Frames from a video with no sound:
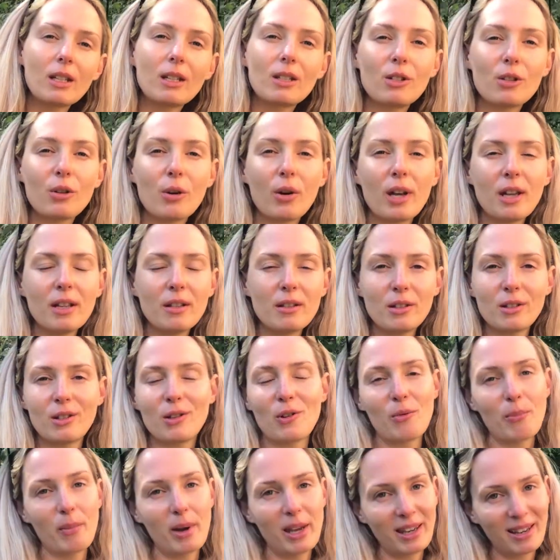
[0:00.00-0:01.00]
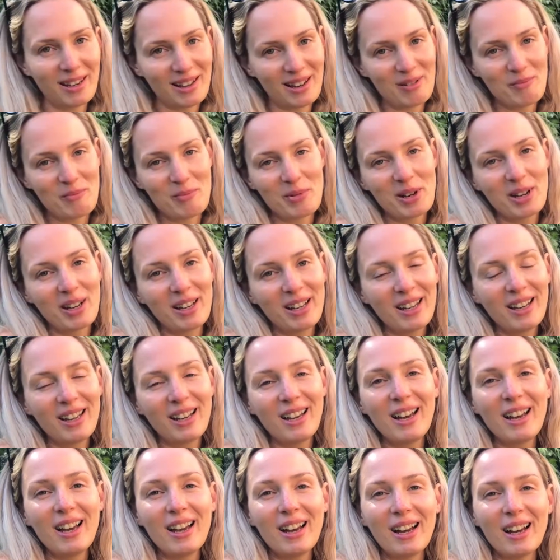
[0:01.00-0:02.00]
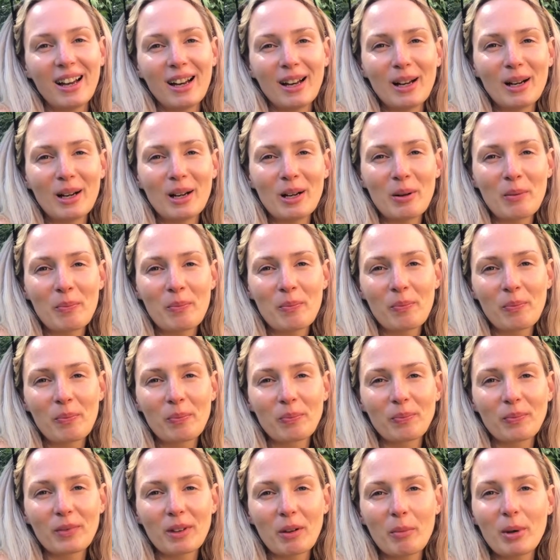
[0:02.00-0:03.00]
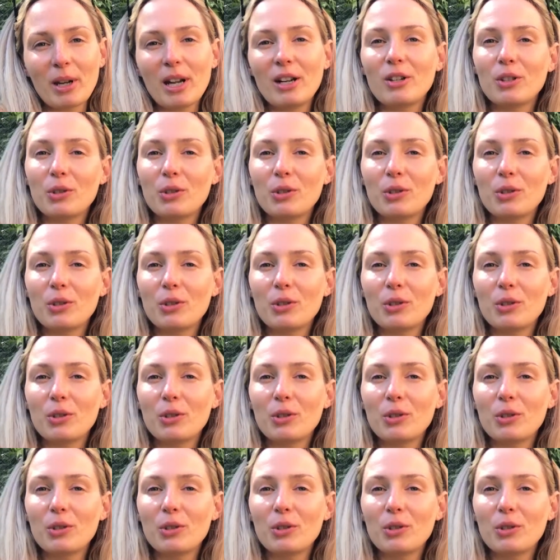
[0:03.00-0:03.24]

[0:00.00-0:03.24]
So hence no makeup. But